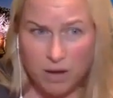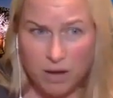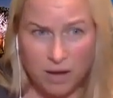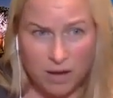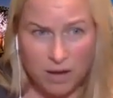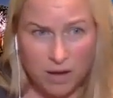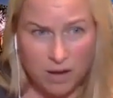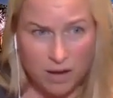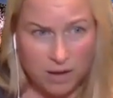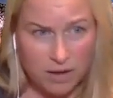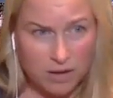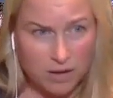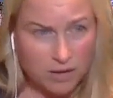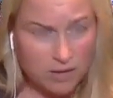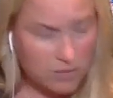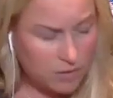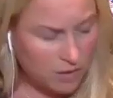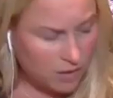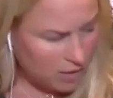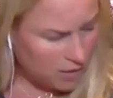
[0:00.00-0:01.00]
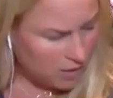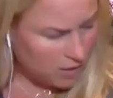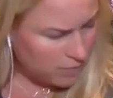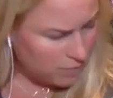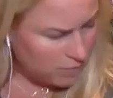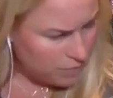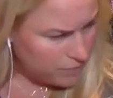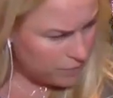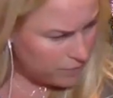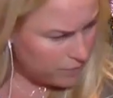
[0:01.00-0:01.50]
uh,
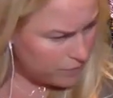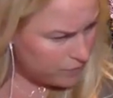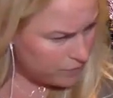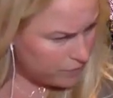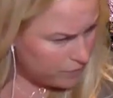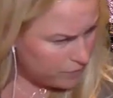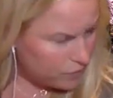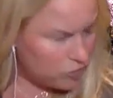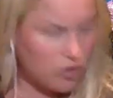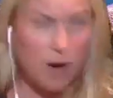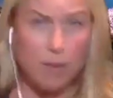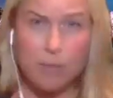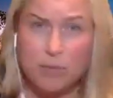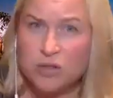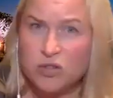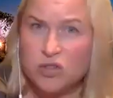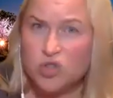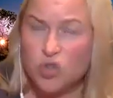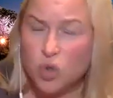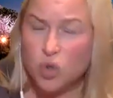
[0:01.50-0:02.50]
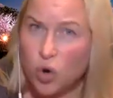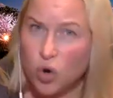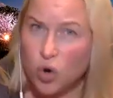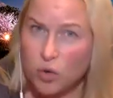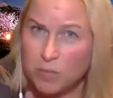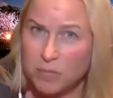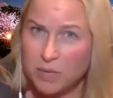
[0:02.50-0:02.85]
um, tropical storm